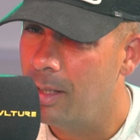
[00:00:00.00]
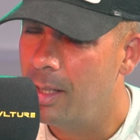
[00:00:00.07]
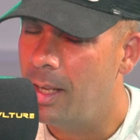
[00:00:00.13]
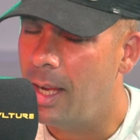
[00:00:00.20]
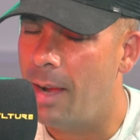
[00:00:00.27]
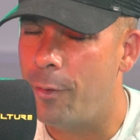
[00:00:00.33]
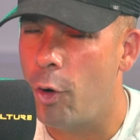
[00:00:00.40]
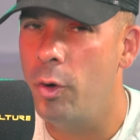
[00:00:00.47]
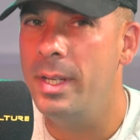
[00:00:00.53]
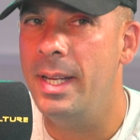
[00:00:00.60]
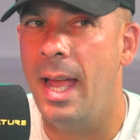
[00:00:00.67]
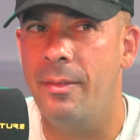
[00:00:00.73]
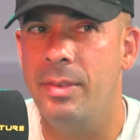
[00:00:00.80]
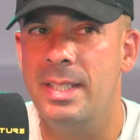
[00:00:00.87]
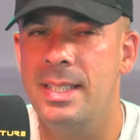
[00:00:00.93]
I've only
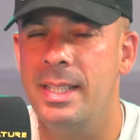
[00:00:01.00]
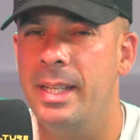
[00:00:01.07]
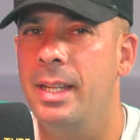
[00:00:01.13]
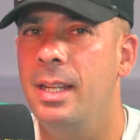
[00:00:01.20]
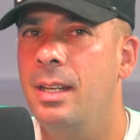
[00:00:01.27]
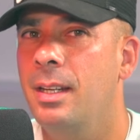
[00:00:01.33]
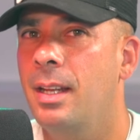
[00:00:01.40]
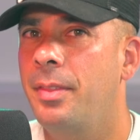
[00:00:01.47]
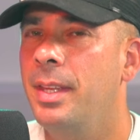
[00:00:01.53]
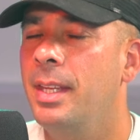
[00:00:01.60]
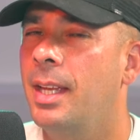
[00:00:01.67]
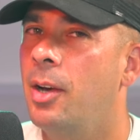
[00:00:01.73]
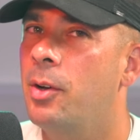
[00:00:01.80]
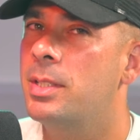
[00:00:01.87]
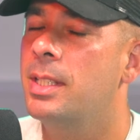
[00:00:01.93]
ever seen, I
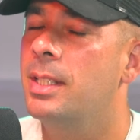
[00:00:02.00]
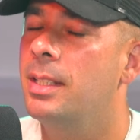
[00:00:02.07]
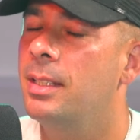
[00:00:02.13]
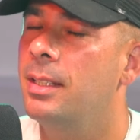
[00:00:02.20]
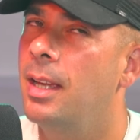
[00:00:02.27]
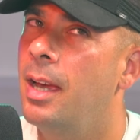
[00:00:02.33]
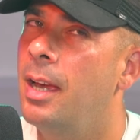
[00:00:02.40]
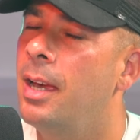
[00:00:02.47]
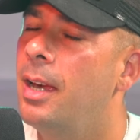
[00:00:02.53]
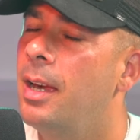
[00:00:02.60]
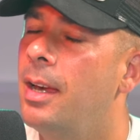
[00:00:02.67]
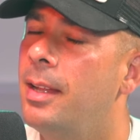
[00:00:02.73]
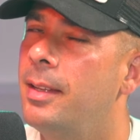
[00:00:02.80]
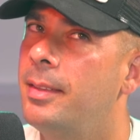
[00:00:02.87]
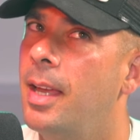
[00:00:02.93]
think I was in
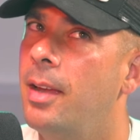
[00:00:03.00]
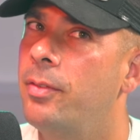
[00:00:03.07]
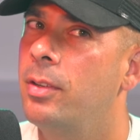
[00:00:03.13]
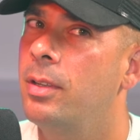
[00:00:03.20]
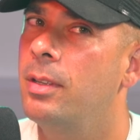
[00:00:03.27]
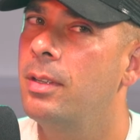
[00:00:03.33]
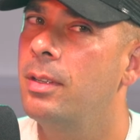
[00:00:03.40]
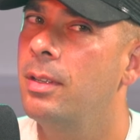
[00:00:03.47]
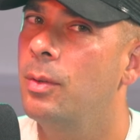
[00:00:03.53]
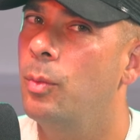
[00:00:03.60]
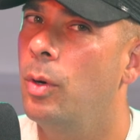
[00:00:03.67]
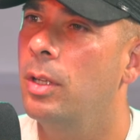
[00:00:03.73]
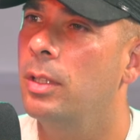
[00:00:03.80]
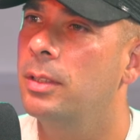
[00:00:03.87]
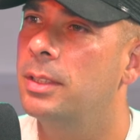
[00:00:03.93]
Devon
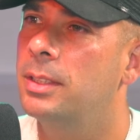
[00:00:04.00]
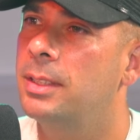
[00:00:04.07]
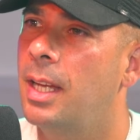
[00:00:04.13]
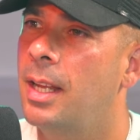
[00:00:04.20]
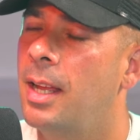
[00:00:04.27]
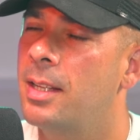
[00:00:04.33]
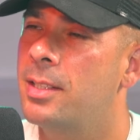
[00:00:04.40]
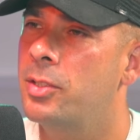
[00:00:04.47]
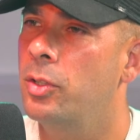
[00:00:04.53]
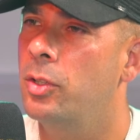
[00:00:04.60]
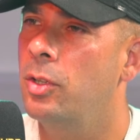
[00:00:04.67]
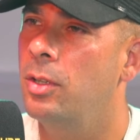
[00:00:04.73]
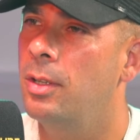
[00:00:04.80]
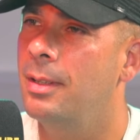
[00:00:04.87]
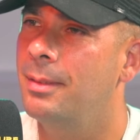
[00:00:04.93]
once, and I
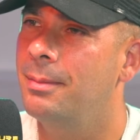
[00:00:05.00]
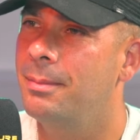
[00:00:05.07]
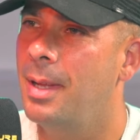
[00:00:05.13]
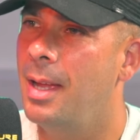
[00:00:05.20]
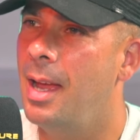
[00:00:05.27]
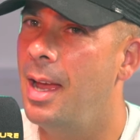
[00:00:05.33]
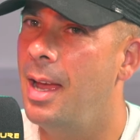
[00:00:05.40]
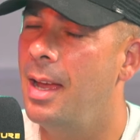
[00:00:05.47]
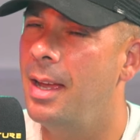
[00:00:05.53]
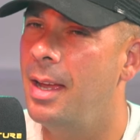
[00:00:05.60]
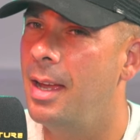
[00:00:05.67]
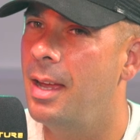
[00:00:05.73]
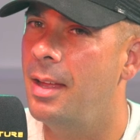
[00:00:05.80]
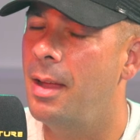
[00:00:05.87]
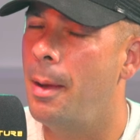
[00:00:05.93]
saw
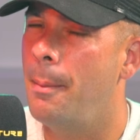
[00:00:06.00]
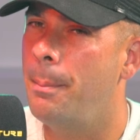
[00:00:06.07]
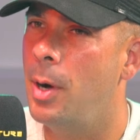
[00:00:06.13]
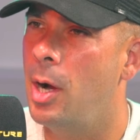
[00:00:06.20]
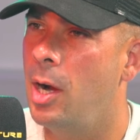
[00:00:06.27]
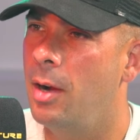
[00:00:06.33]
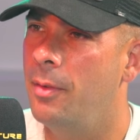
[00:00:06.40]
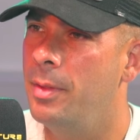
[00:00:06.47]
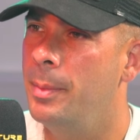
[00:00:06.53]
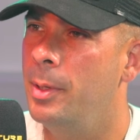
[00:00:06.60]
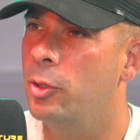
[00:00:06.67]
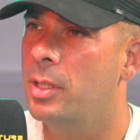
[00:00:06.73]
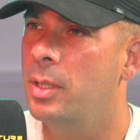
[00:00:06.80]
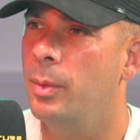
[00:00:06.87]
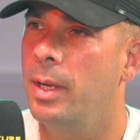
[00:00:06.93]
part of the
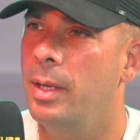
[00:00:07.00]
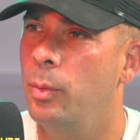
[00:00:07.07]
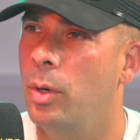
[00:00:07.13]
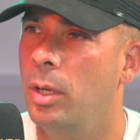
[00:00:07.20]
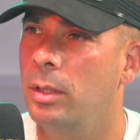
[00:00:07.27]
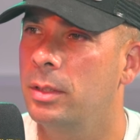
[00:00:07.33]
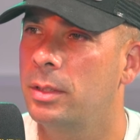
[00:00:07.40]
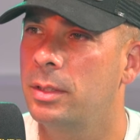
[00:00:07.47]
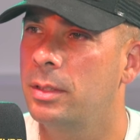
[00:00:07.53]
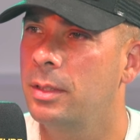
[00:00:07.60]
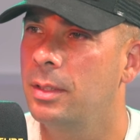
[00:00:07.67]
Milky Way once.